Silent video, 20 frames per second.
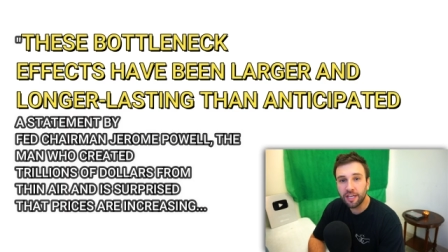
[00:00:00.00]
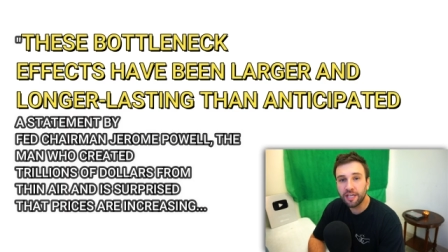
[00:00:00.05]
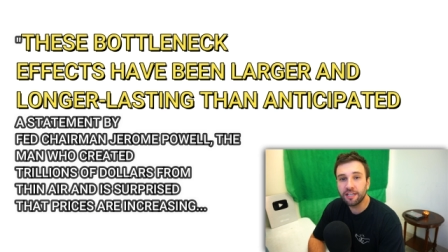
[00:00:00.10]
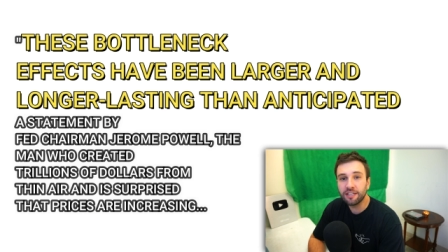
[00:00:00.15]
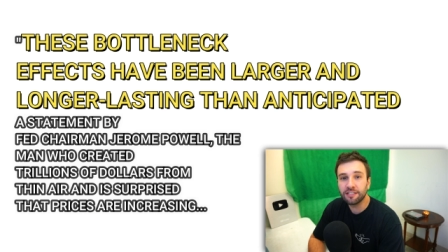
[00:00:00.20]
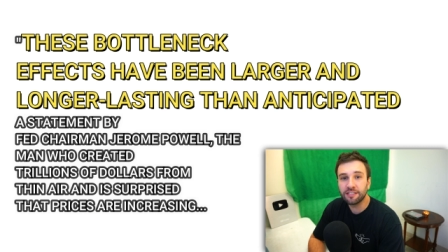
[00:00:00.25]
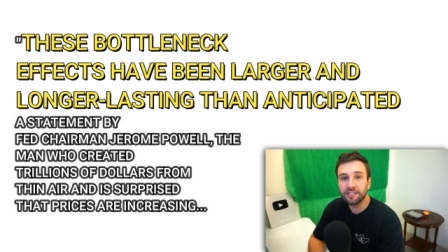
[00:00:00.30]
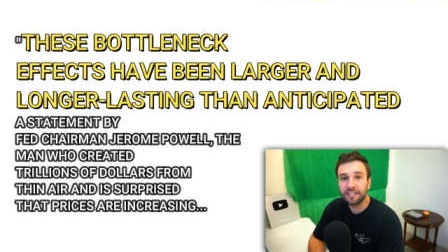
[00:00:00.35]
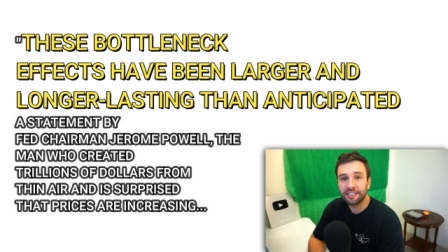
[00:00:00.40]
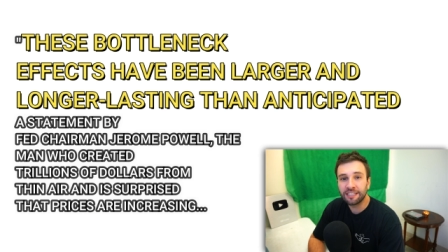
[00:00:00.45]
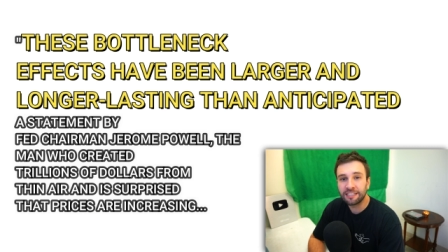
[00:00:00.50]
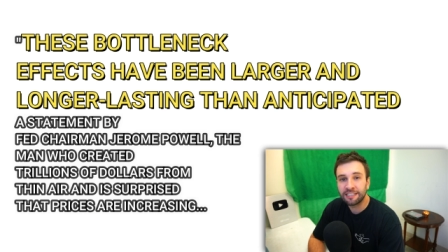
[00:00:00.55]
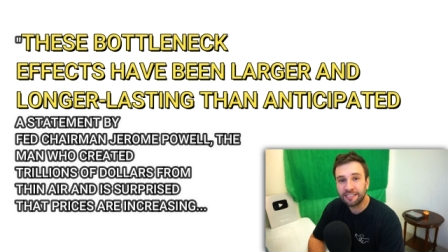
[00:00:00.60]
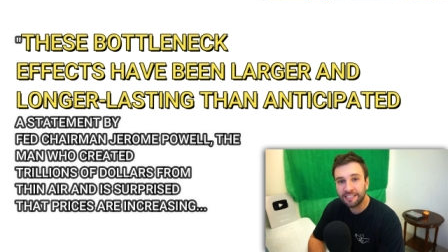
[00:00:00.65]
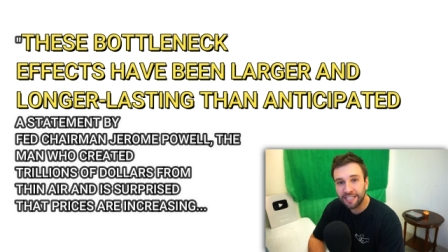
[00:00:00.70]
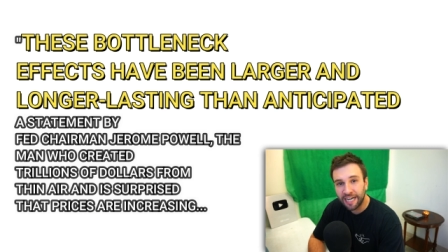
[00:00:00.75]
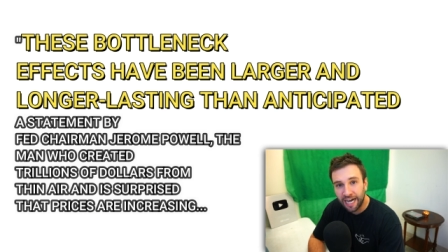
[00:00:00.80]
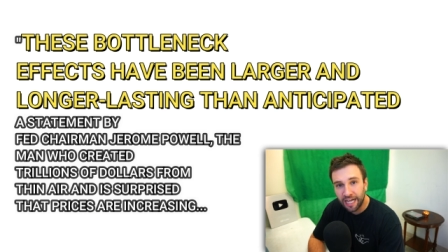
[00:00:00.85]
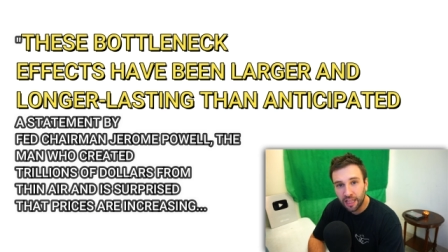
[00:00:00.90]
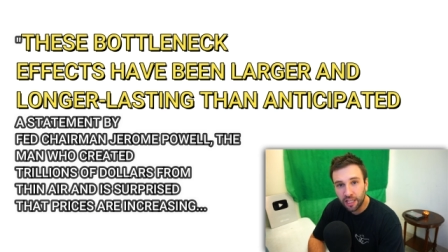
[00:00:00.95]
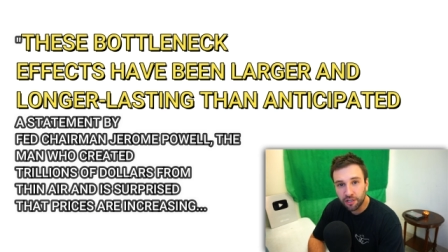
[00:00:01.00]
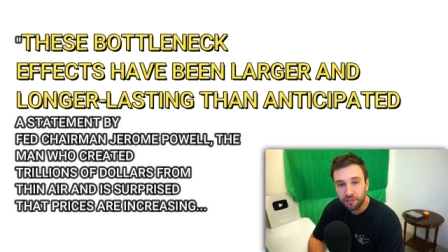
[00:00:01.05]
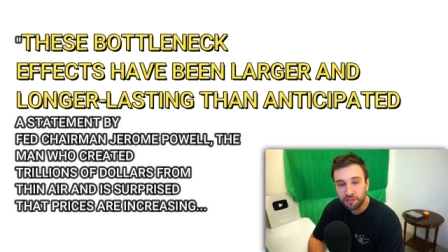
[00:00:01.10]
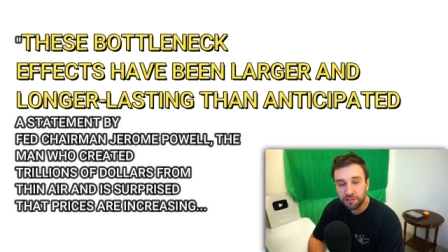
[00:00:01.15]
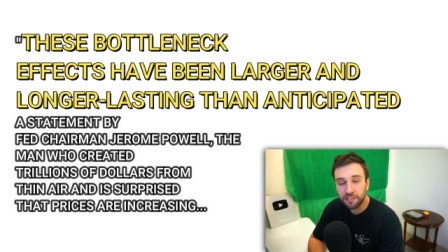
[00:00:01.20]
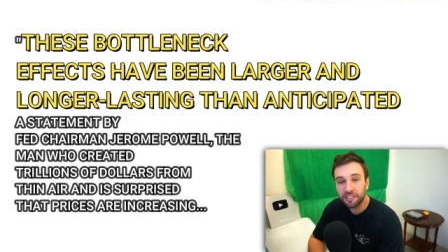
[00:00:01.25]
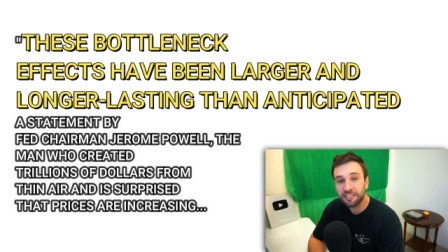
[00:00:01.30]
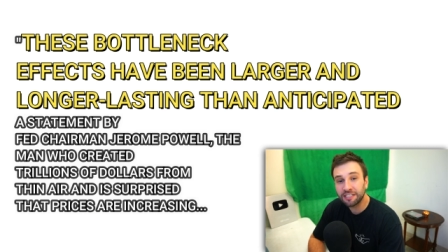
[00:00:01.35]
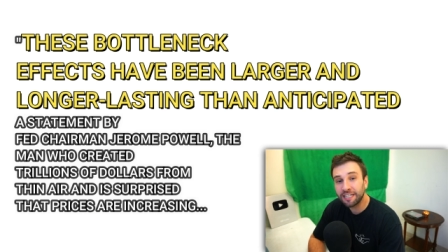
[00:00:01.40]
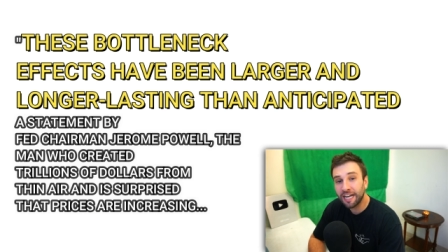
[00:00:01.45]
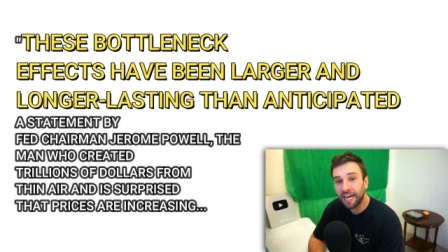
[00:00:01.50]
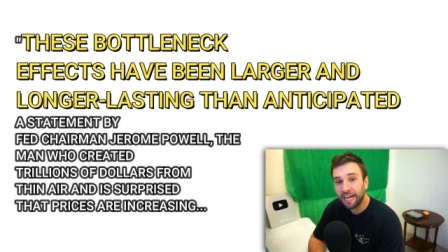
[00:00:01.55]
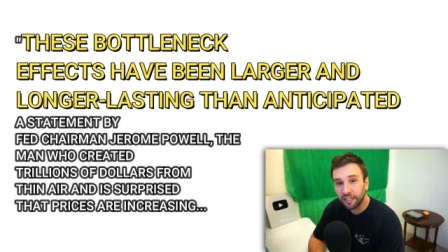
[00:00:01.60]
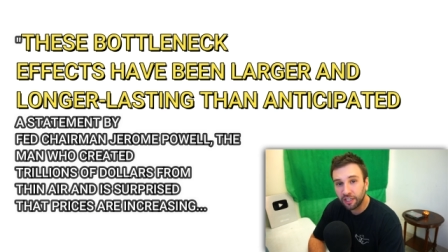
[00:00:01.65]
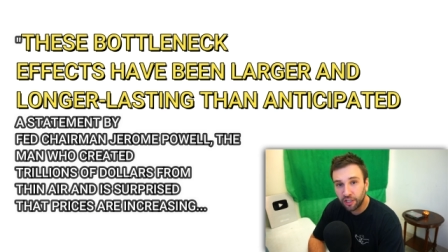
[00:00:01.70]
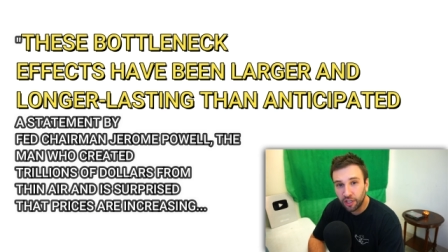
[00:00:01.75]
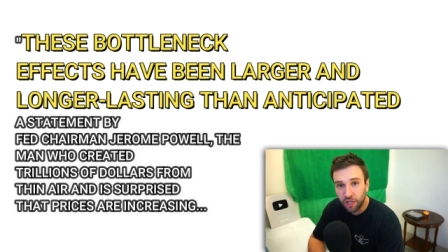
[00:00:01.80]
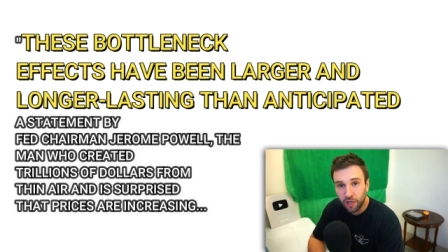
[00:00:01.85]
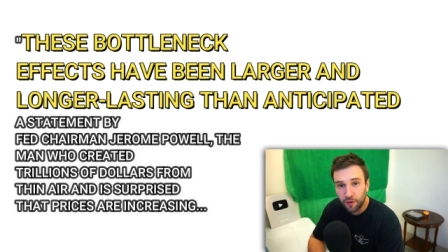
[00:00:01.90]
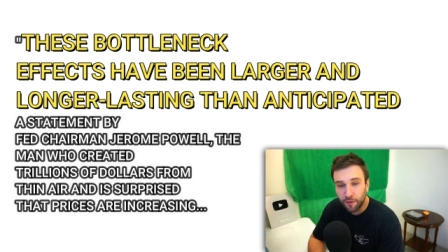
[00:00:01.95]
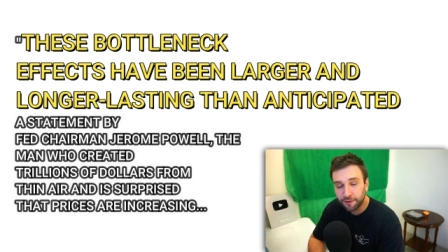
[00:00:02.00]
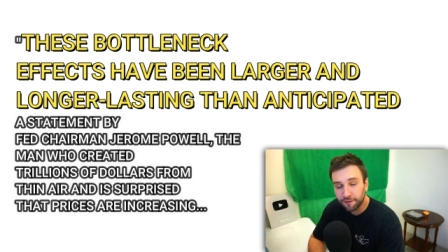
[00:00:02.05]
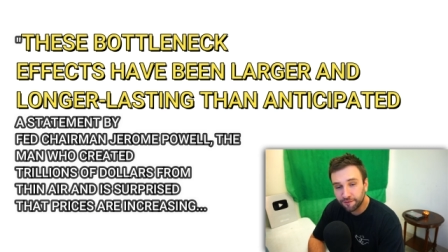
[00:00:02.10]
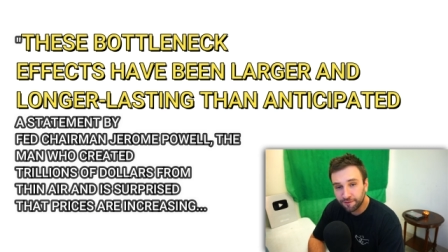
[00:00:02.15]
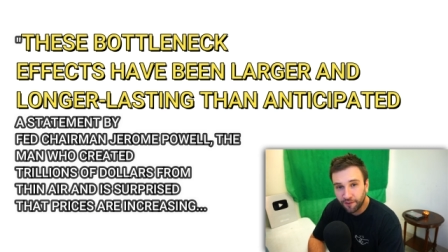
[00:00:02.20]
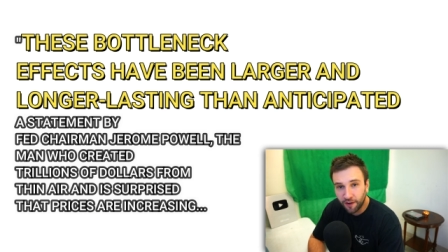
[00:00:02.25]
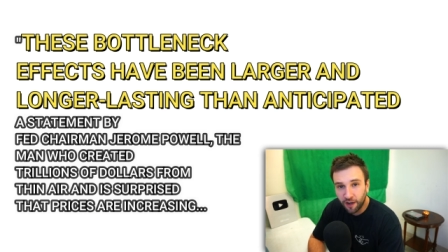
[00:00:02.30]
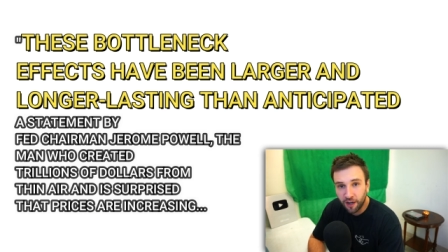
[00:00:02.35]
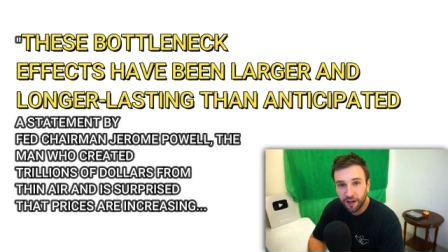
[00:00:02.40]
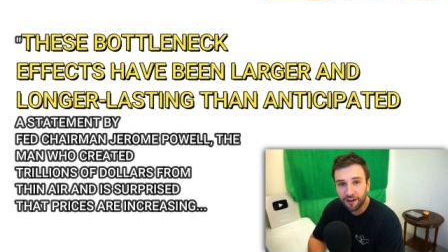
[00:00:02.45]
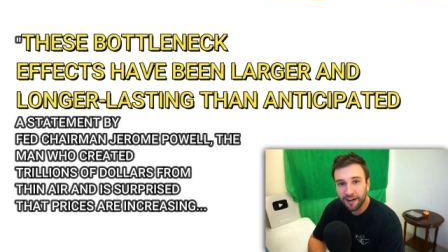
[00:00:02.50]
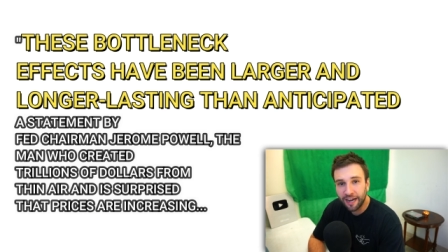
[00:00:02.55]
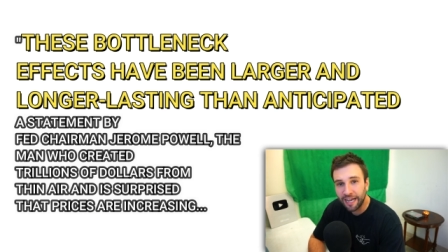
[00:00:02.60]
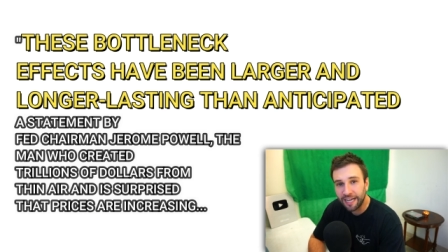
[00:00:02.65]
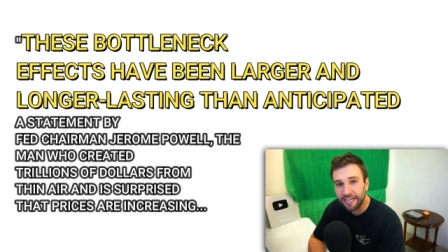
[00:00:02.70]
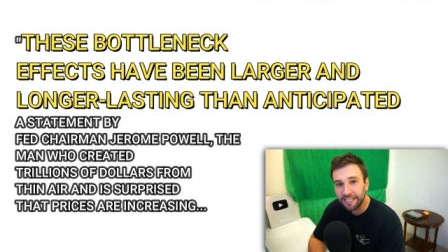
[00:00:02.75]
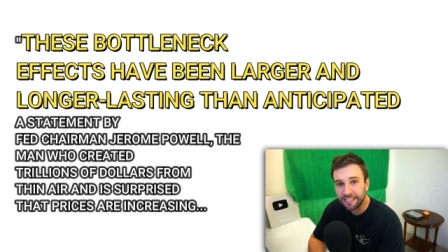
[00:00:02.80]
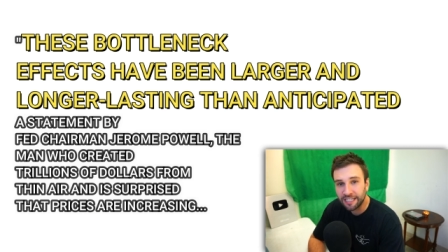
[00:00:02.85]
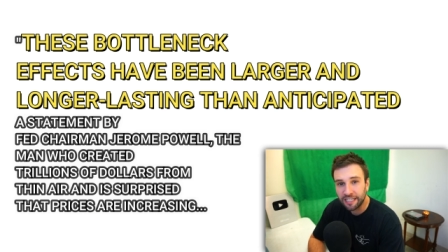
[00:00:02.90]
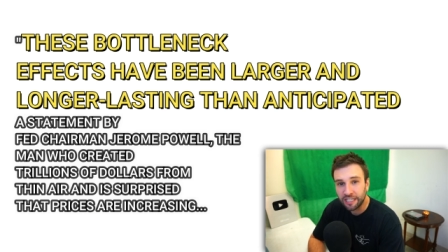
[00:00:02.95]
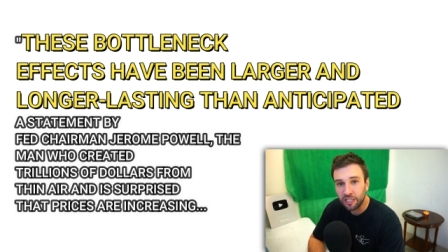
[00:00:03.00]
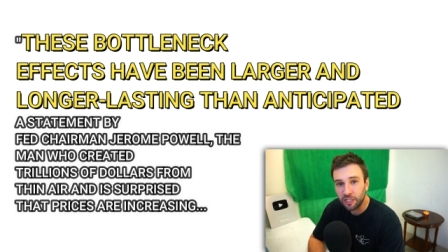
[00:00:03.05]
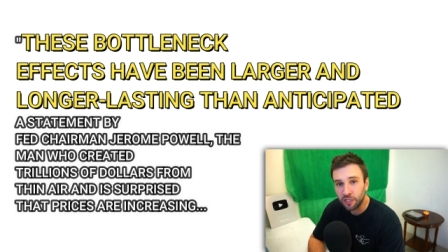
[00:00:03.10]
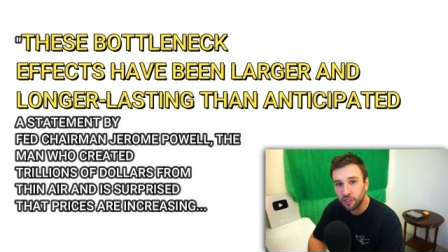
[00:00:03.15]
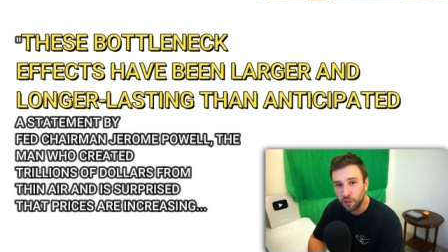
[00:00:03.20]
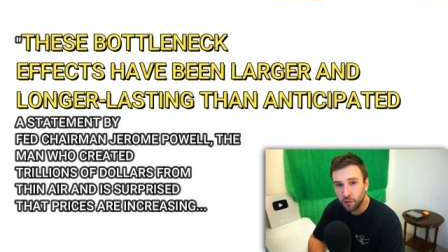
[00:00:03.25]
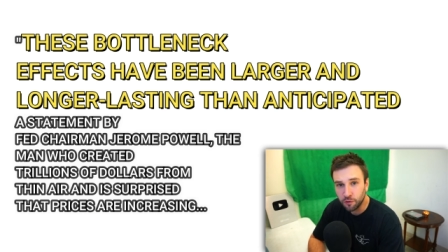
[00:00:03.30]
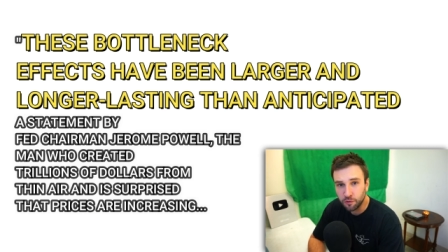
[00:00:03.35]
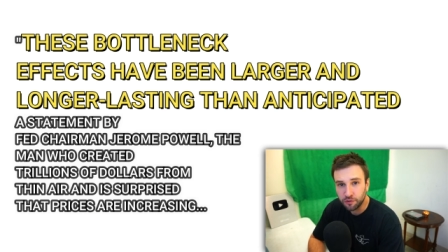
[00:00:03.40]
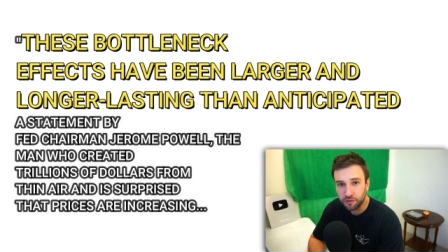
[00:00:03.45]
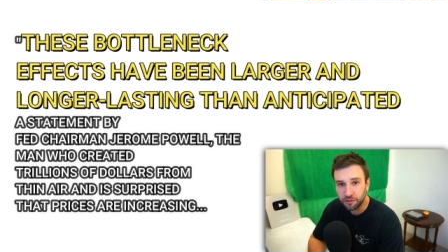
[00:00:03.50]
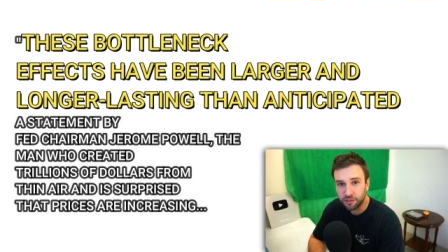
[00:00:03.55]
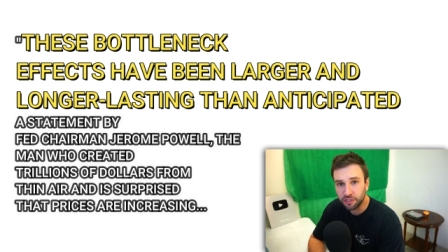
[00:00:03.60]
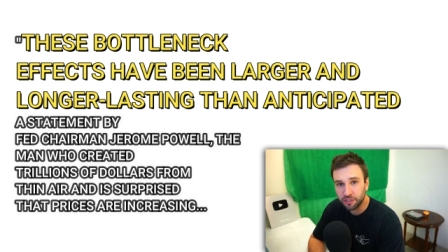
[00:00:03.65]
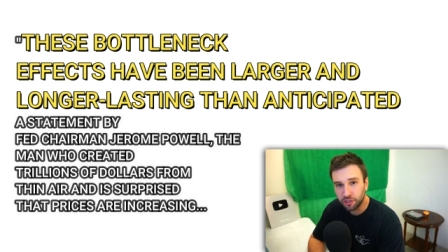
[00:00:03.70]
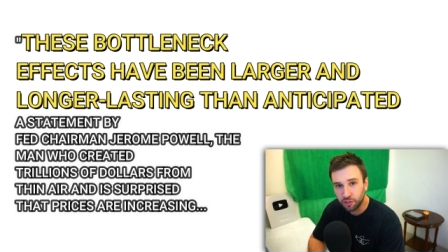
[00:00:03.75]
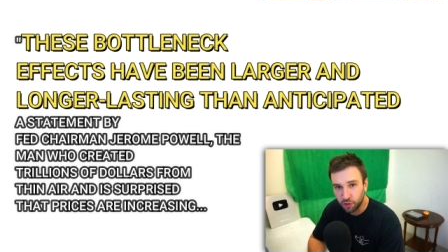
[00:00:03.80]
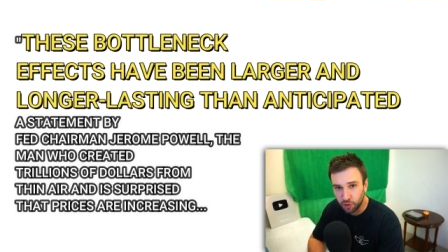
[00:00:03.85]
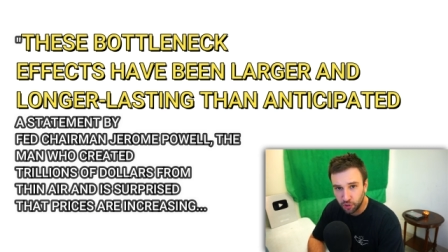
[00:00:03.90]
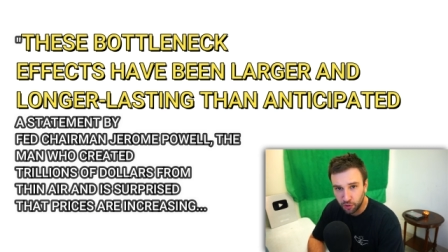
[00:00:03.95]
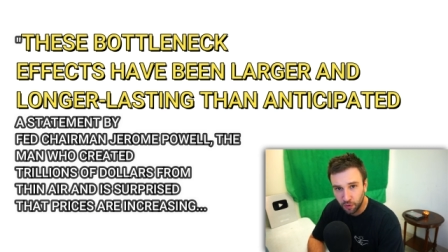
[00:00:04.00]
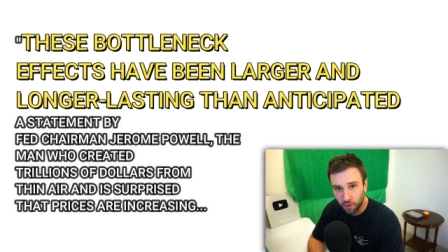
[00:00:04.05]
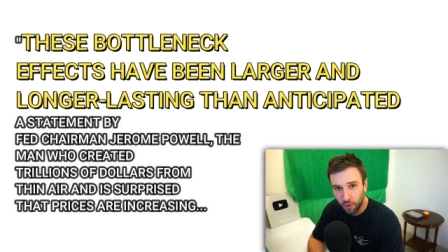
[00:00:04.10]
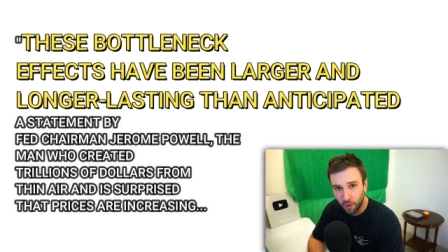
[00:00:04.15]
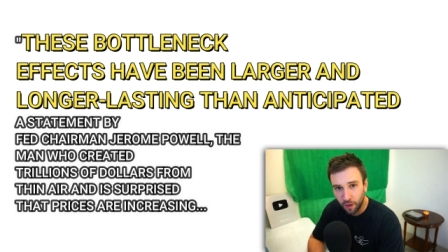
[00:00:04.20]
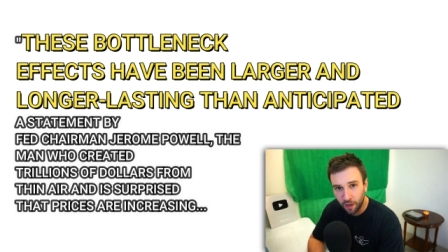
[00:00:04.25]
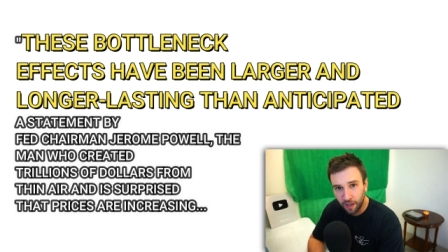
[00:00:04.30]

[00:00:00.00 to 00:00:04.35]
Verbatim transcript: is a dollar does not go as far as it used 2.